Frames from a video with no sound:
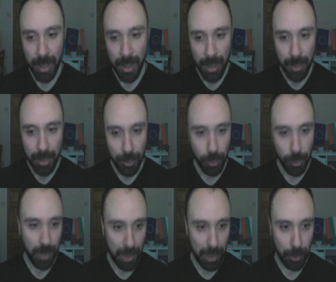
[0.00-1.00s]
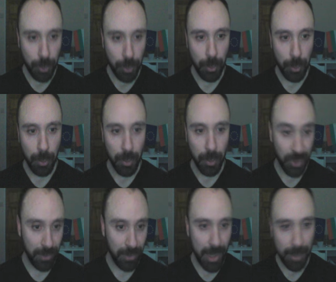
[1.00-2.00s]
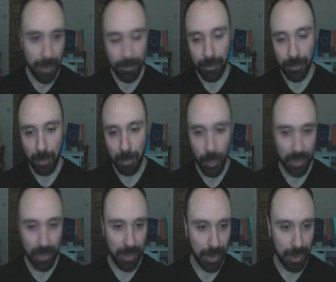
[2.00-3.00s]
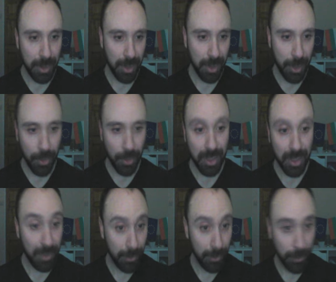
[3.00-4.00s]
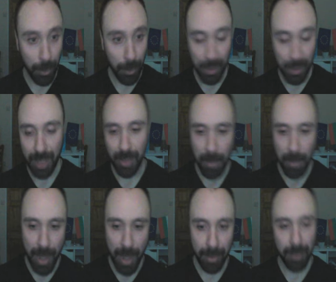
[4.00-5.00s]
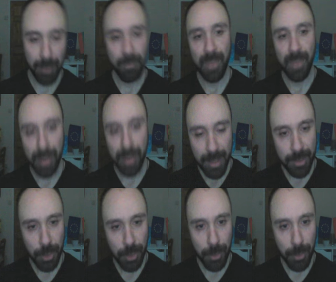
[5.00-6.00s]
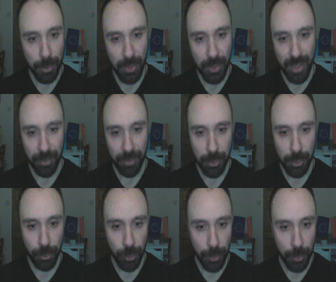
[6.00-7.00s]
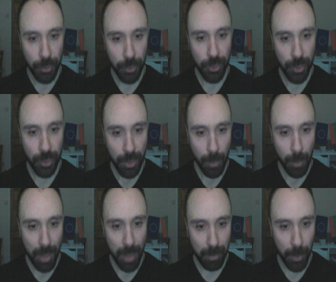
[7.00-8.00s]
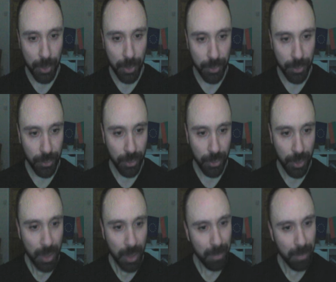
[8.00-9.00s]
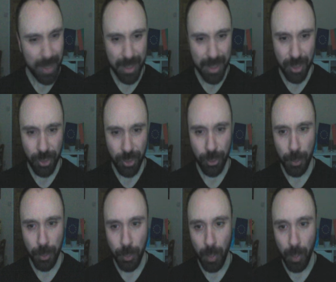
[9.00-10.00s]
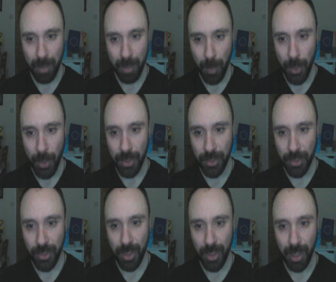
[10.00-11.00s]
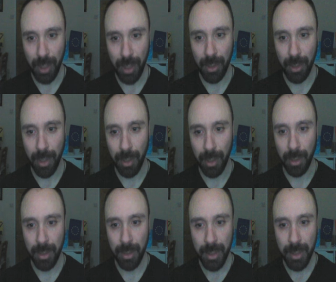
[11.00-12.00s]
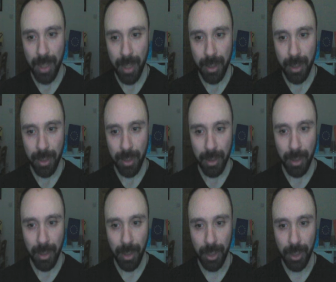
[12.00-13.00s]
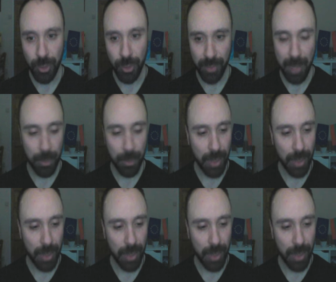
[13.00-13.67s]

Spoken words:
you should be able to survive most of the early content if you follow the leveling path. The next thing you want to do is, after you choose 1 point, basically just choose 1 point in each of them. You don't have